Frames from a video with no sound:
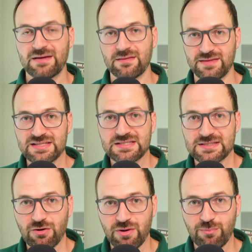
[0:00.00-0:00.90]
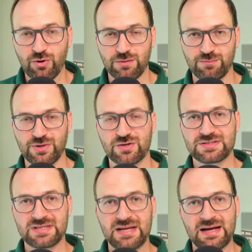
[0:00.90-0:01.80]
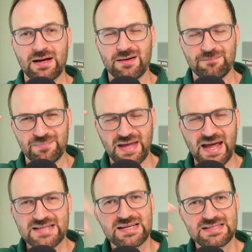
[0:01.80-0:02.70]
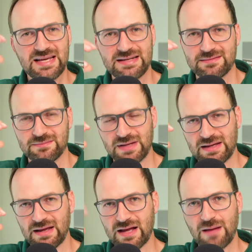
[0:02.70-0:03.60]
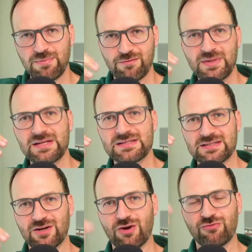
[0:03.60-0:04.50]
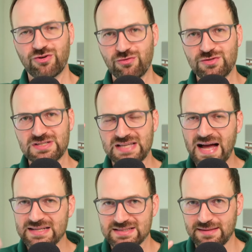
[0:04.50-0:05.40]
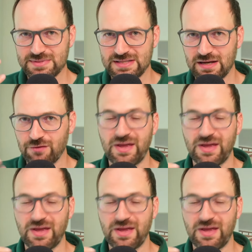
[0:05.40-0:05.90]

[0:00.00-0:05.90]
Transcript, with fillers: This is so important because, as I said a couple of minutes ago, recruiters ask themselves,